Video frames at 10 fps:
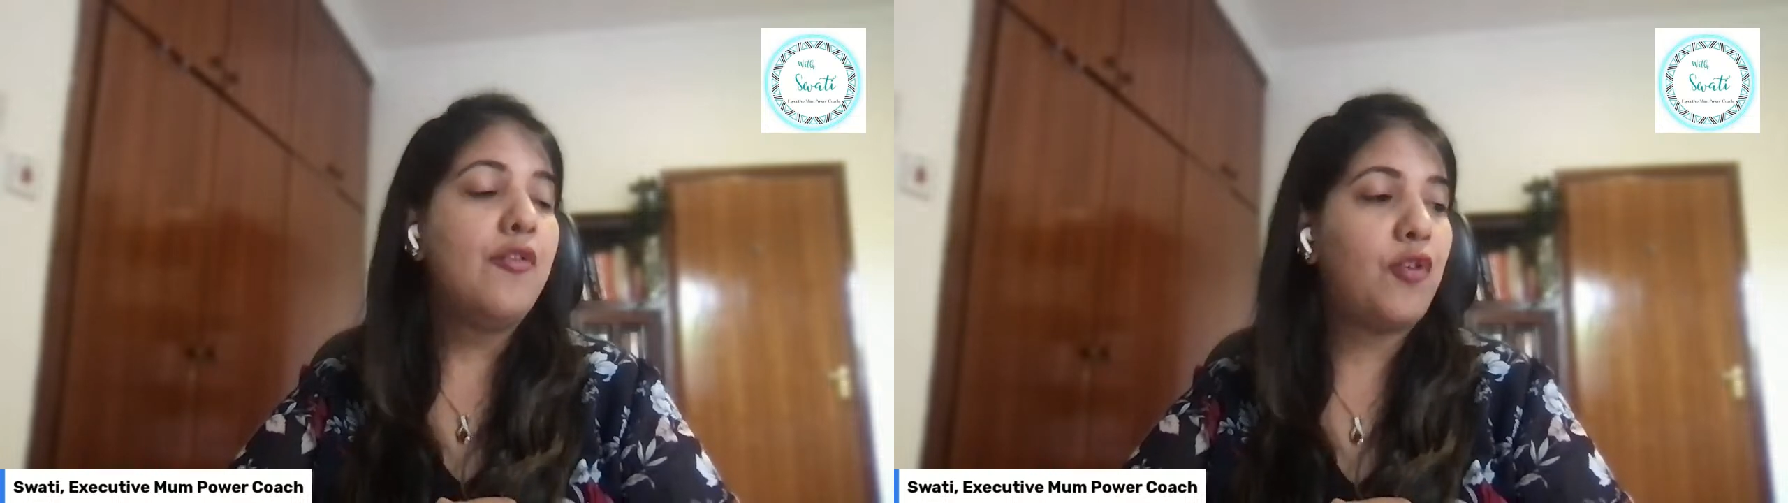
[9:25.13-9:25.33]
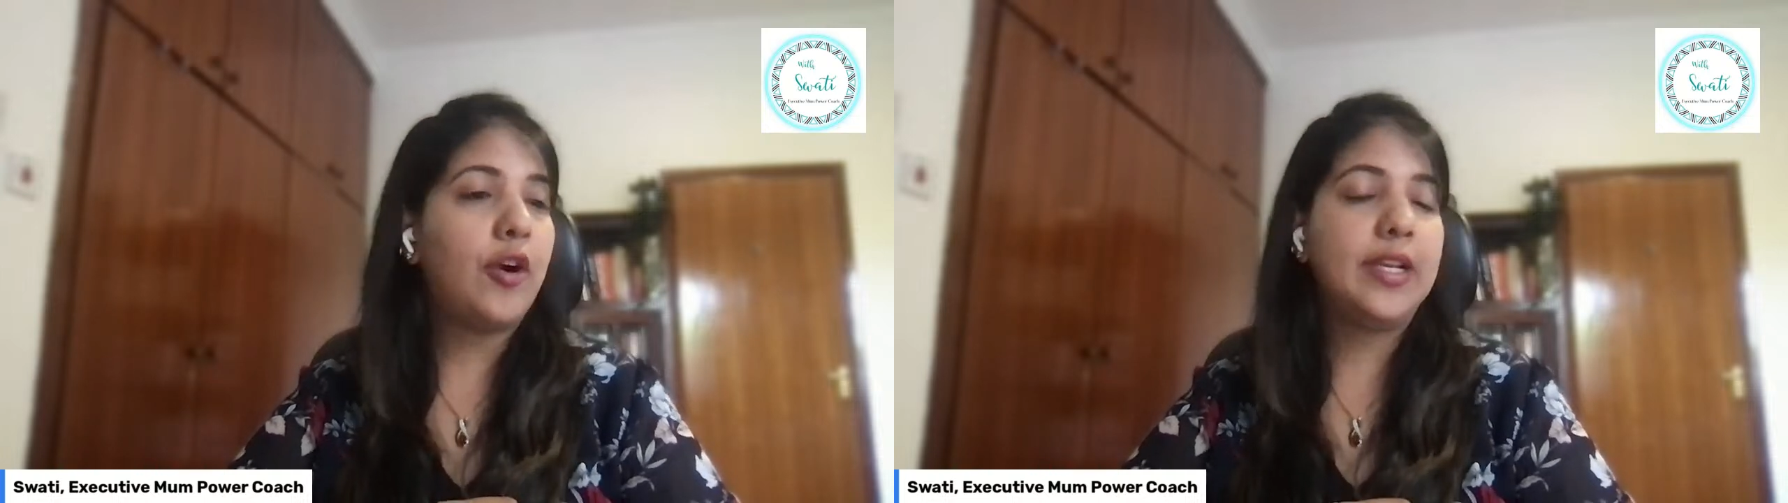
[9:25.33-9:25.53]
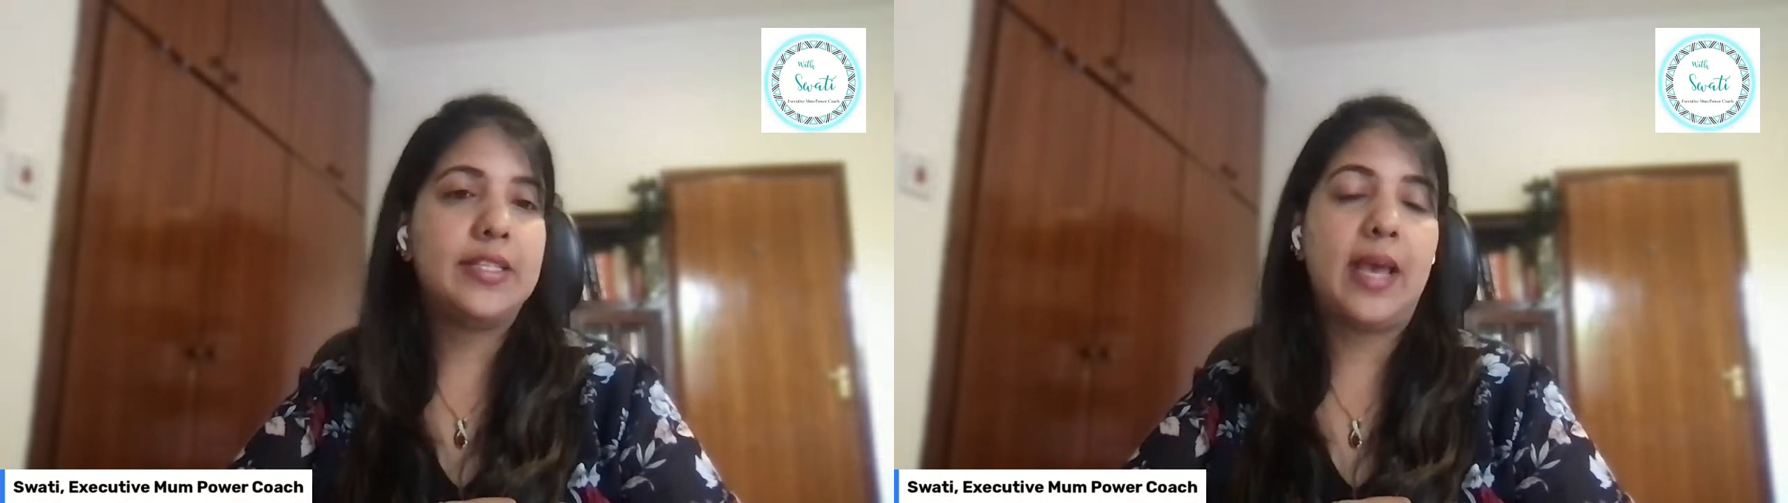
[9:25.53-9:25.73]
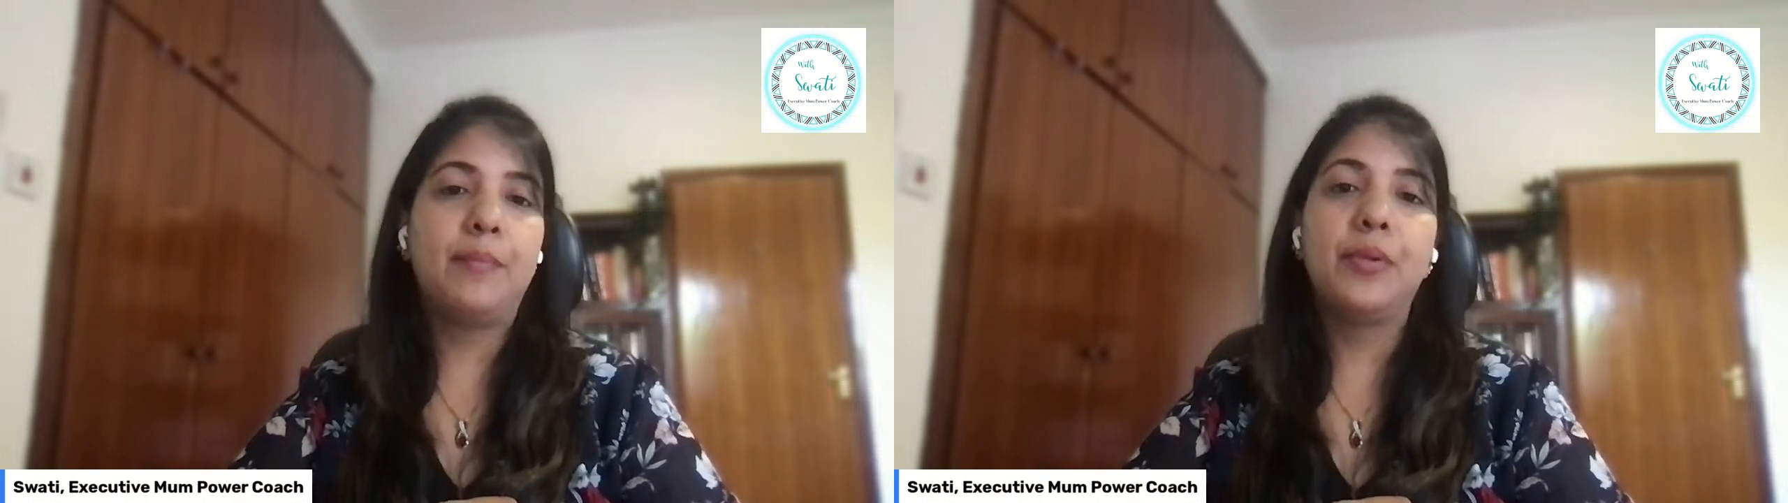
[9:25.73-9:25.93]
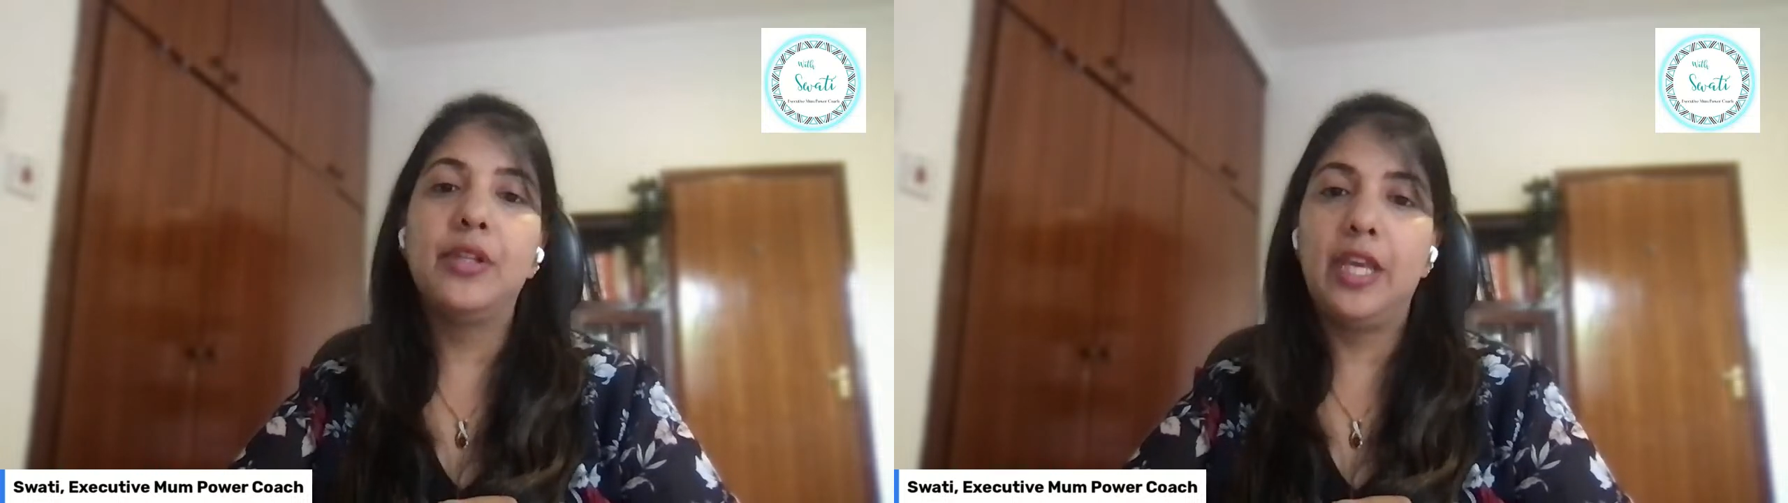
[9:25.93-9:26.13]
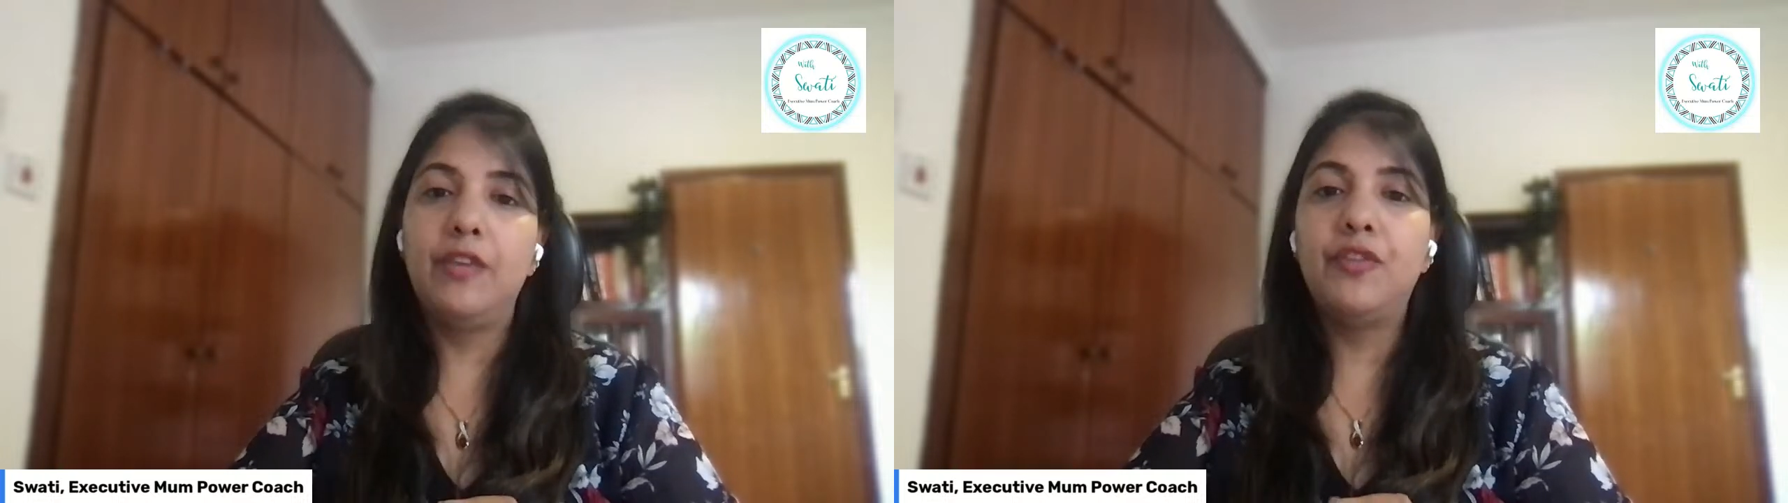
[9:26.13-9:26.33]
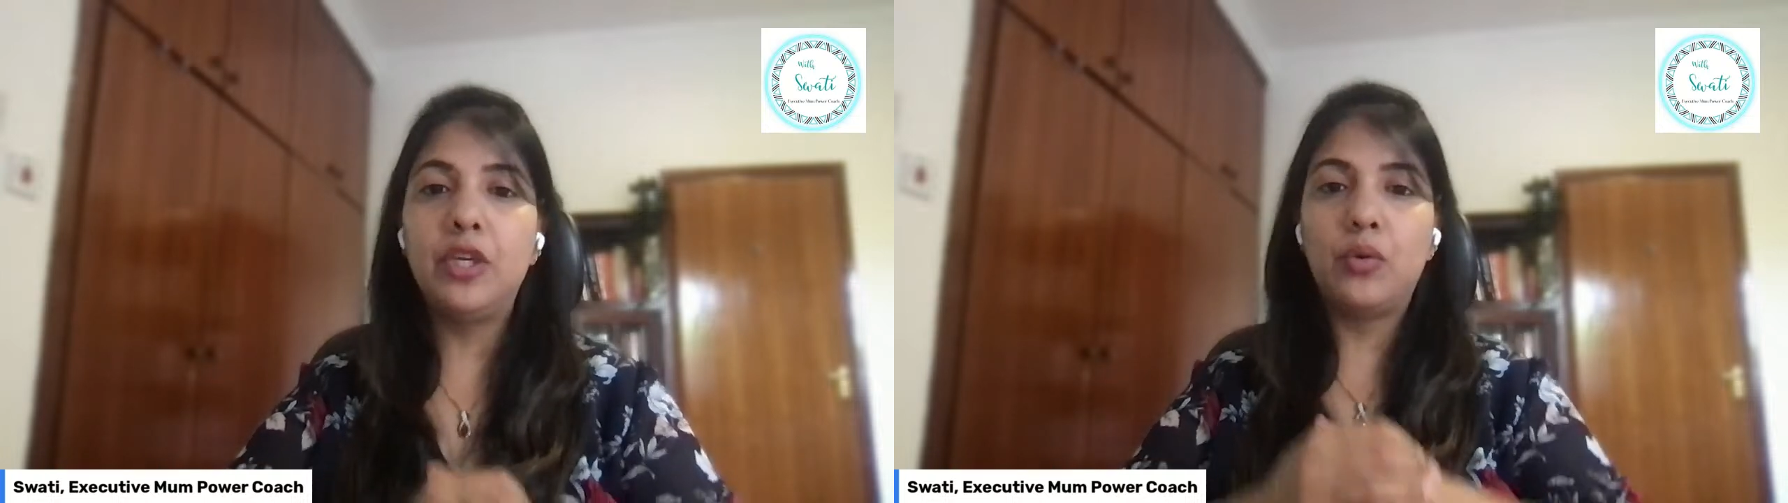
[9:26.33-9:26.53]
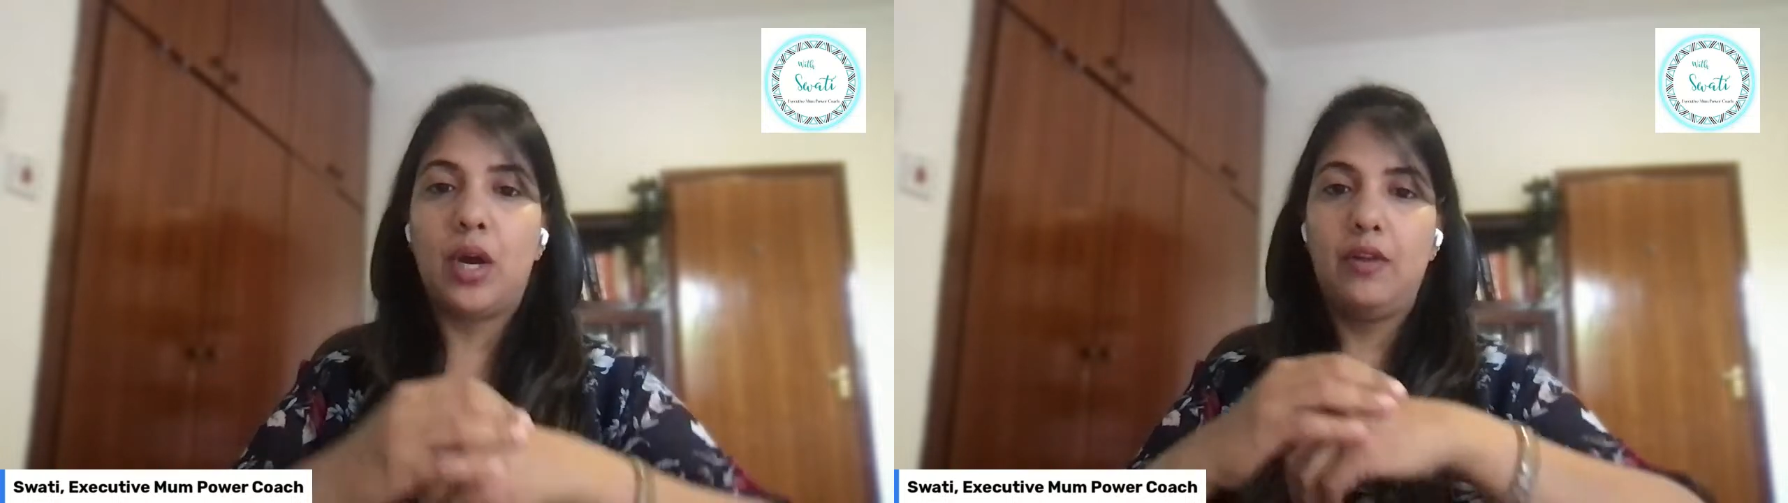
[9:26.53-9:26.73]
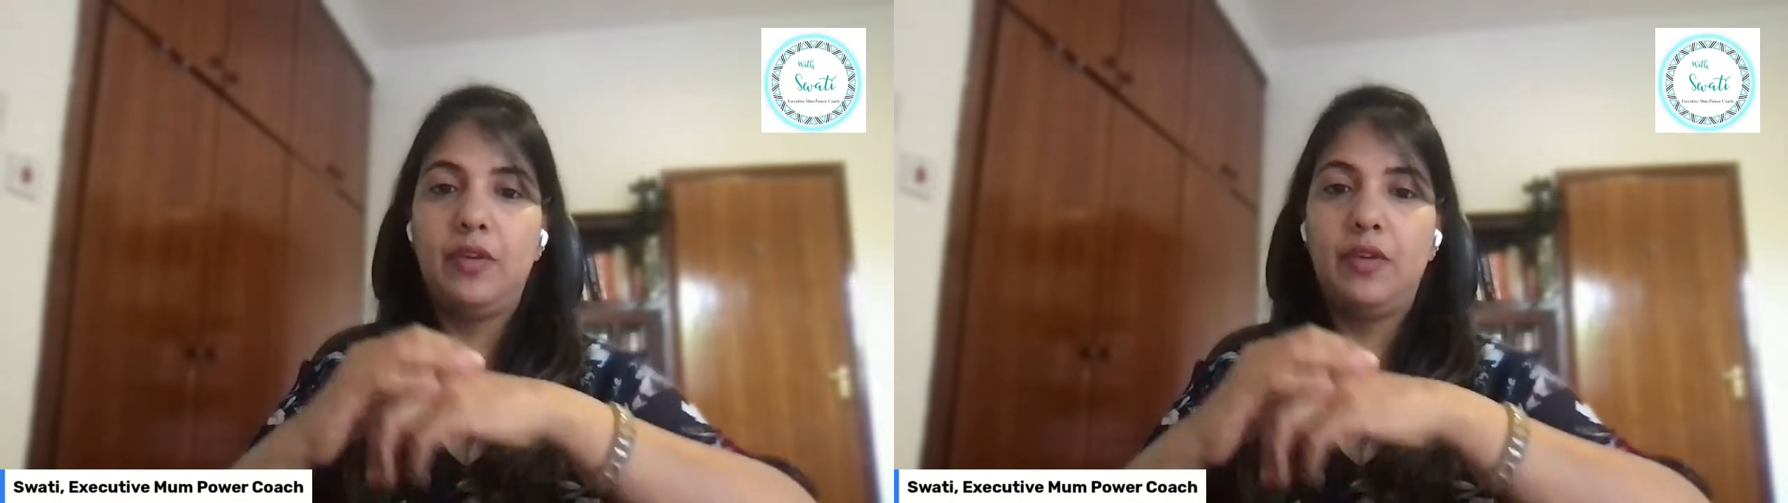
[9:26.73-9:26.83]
For example, if you are